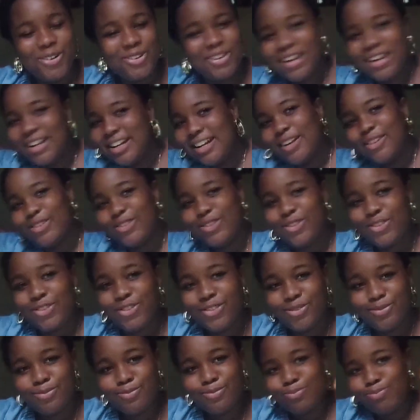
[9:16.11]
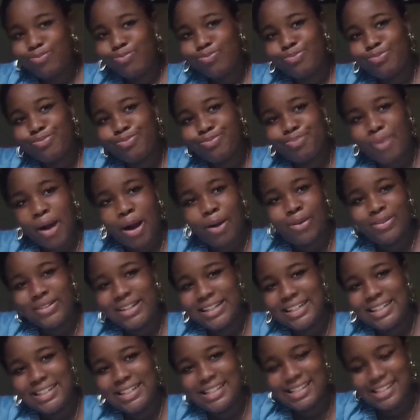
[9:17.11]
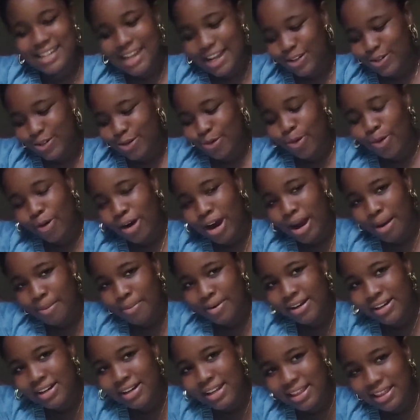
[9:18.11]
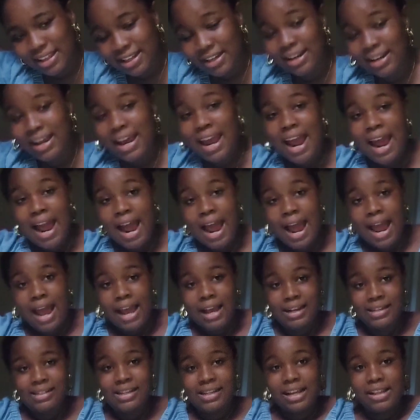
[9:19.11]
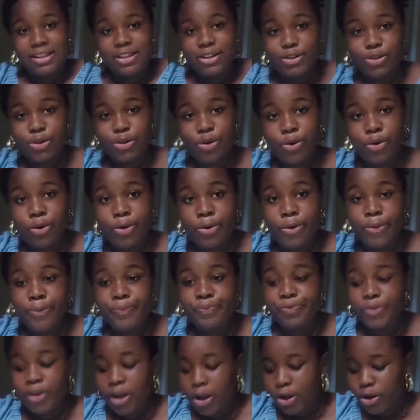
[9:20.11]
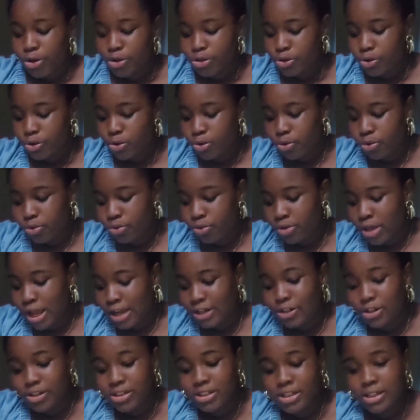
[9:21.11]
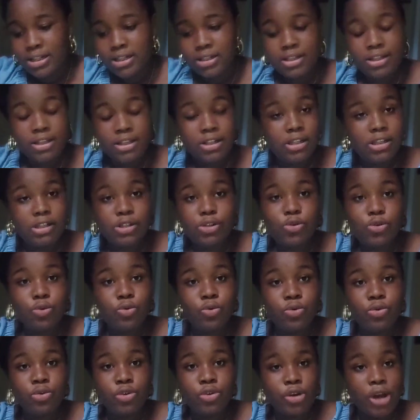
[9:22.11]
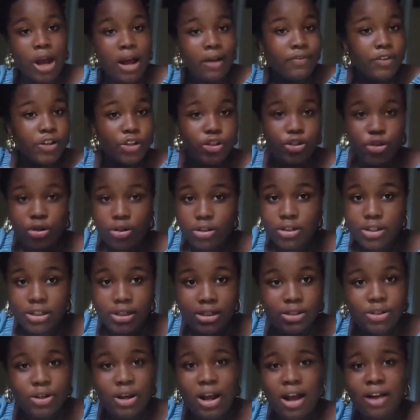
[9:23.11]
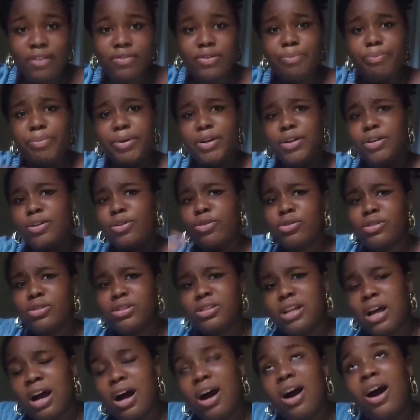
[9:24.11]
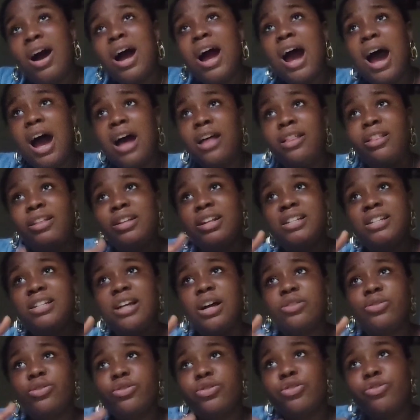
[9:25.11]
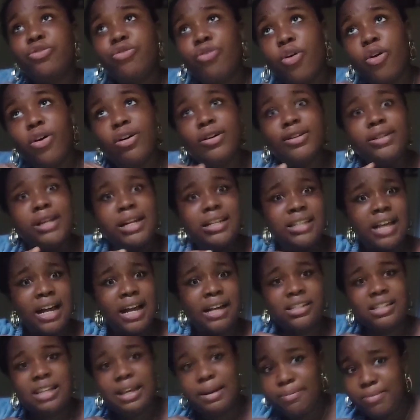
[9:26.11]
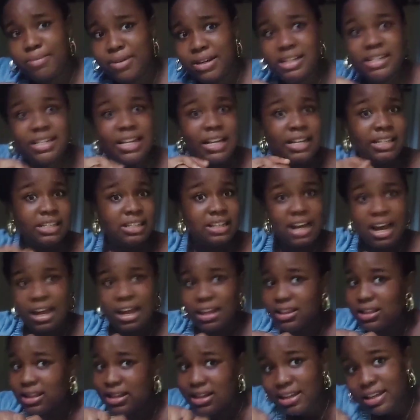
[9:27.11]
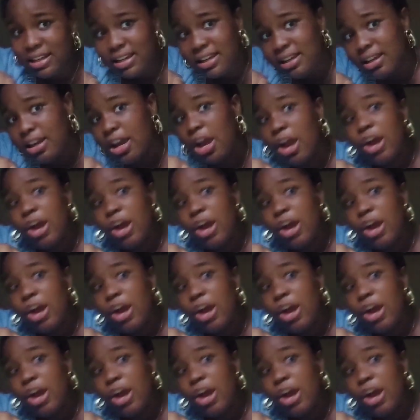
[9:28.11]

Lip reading: Not allowed to pound inside or hammer anything inside this one. So that just is in this school, you have the churches, you have the Pentecostal. I think it has some wrong with assemblies and scaffolding.